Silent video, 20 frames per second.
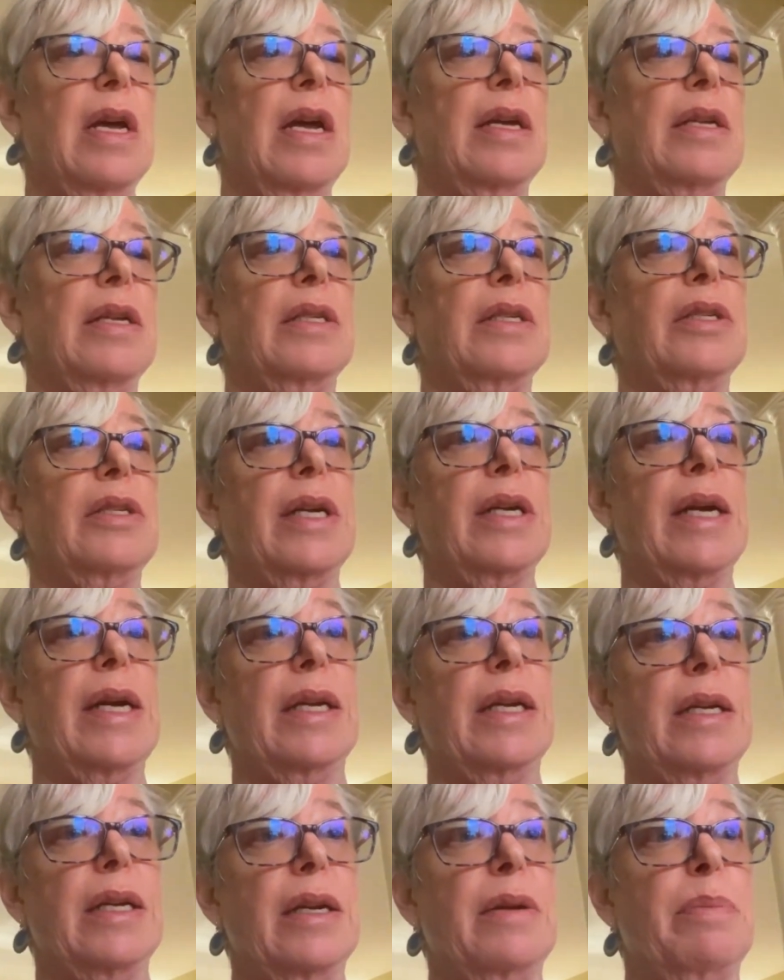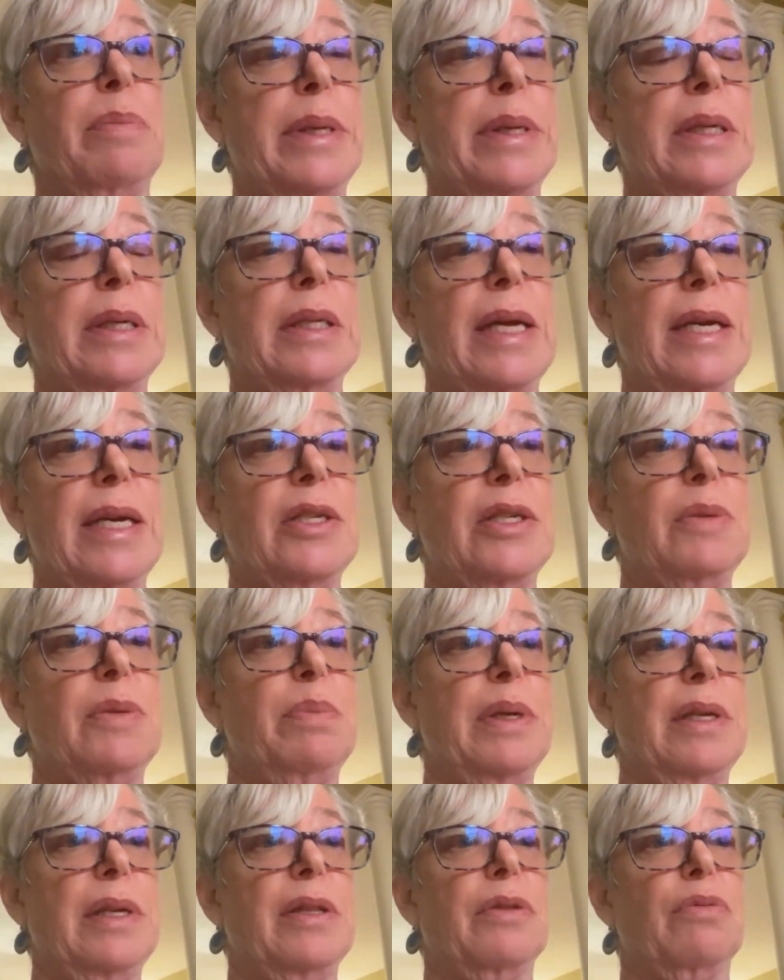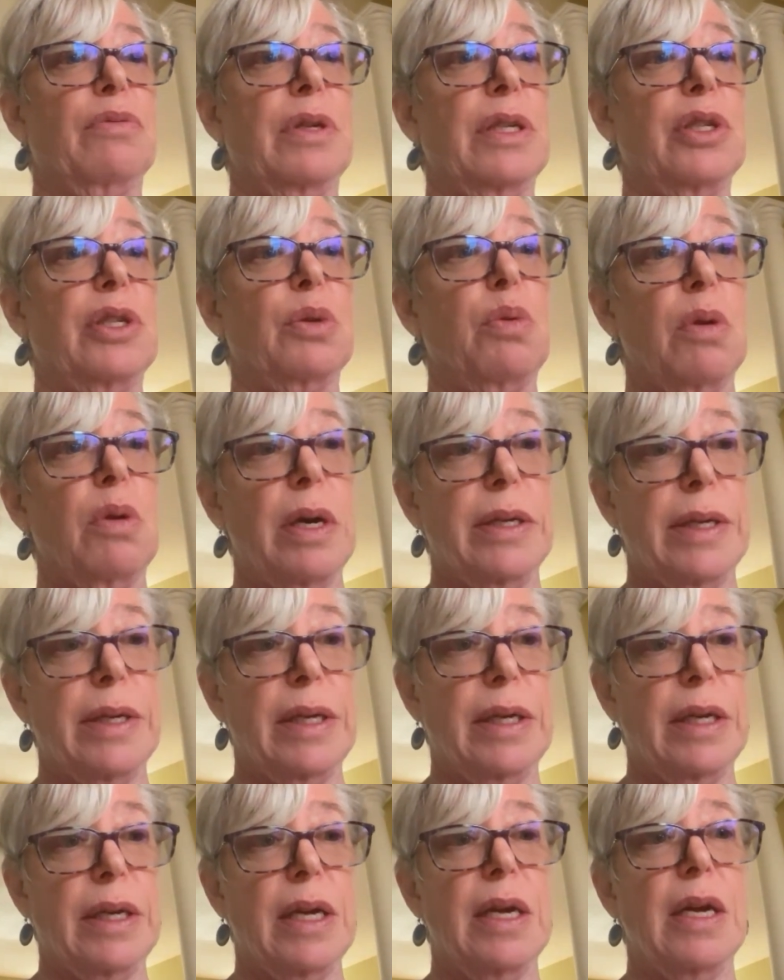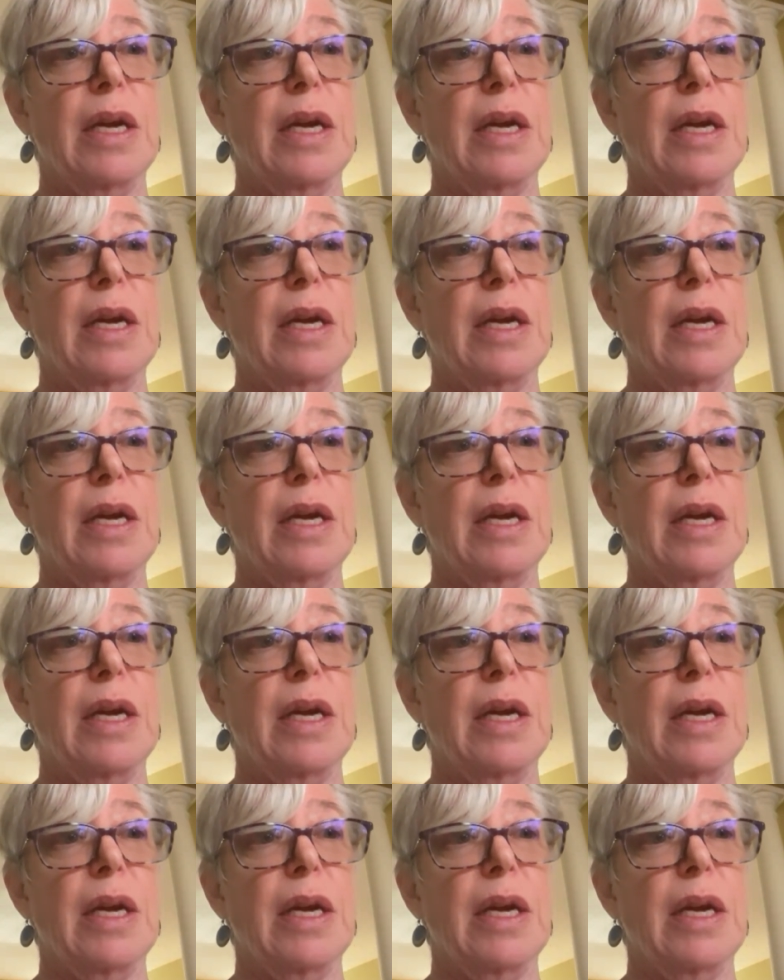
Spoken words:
initiated a bill, HB 320,